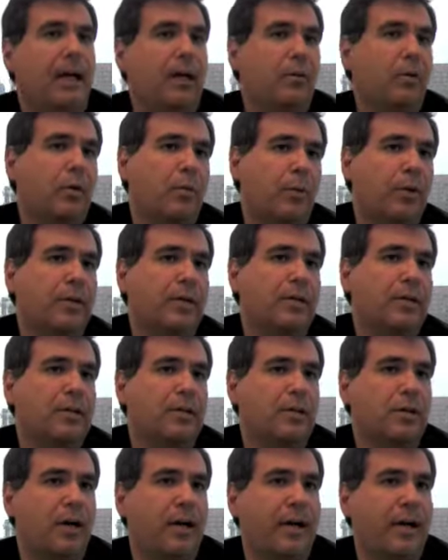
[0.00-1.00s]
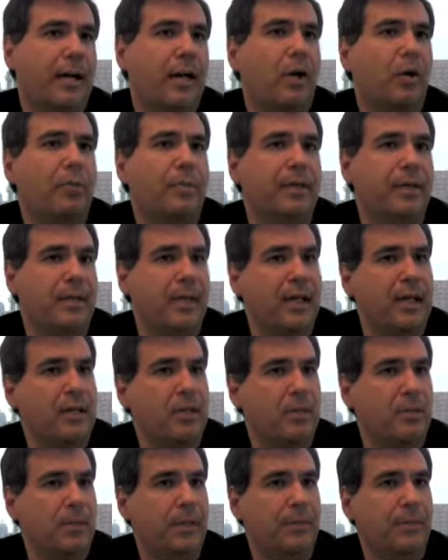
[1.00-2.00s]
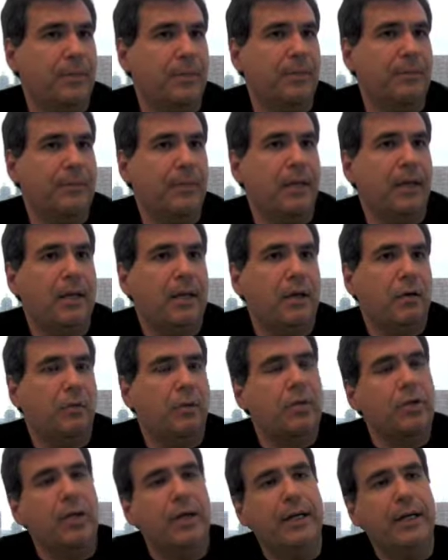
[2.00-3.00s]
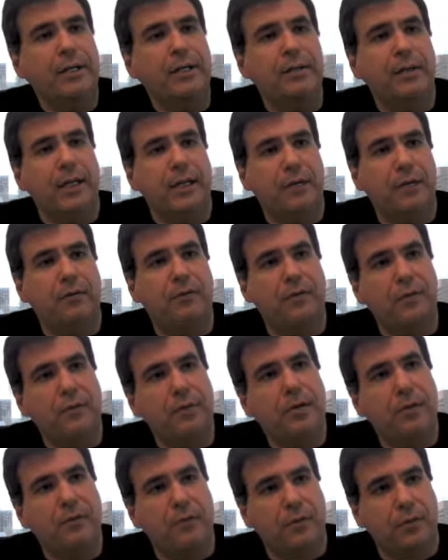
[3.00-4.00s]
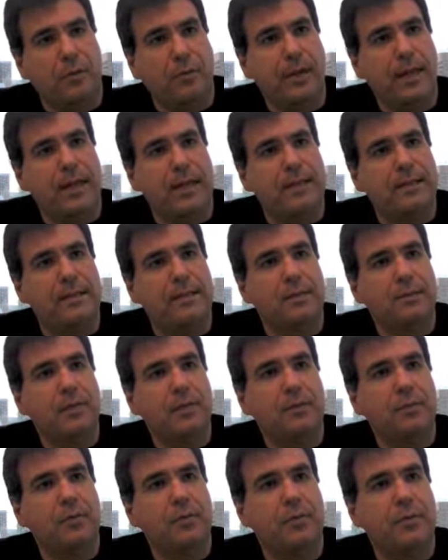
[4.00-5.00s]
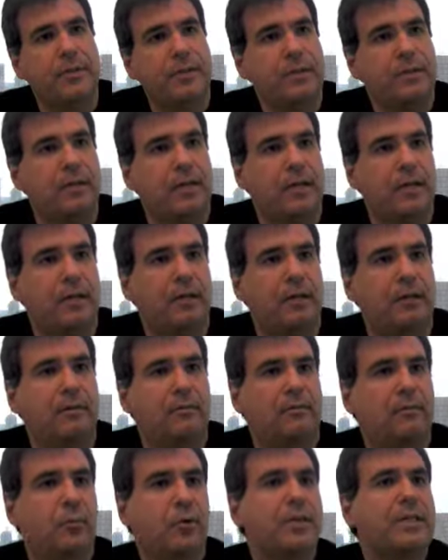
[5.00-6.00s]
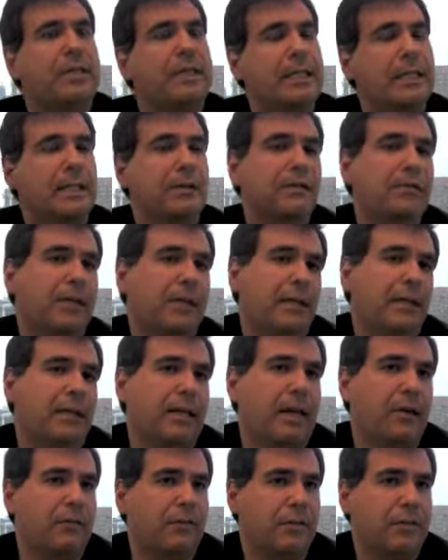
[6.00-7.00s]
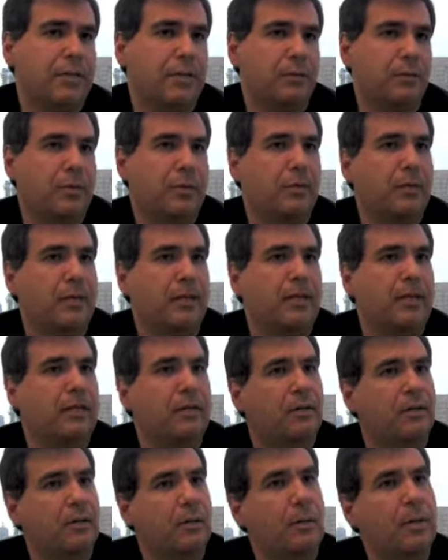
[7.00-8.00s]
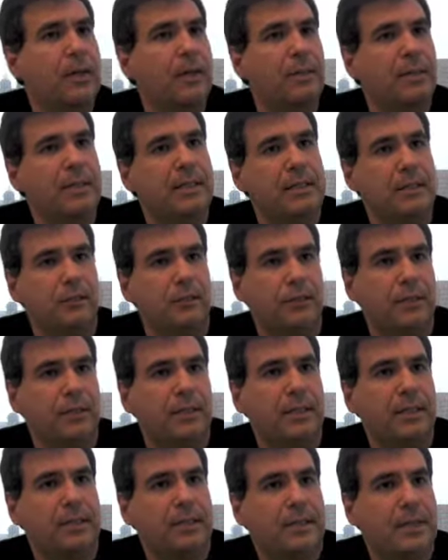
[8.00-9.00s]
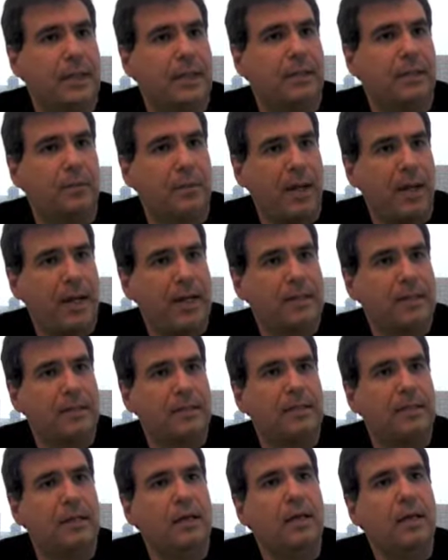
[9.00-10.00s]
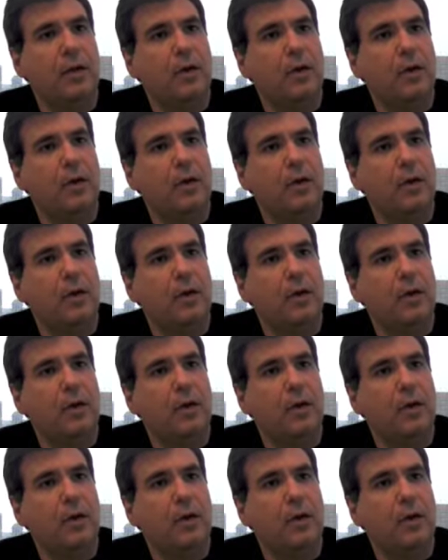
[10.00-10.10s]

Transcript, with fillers: And we're working to try to help engage people. We're trying to do that in a few different ways. Some of the most uh, more significant efforts that we're doing that are quite a bit different than, say, in the past is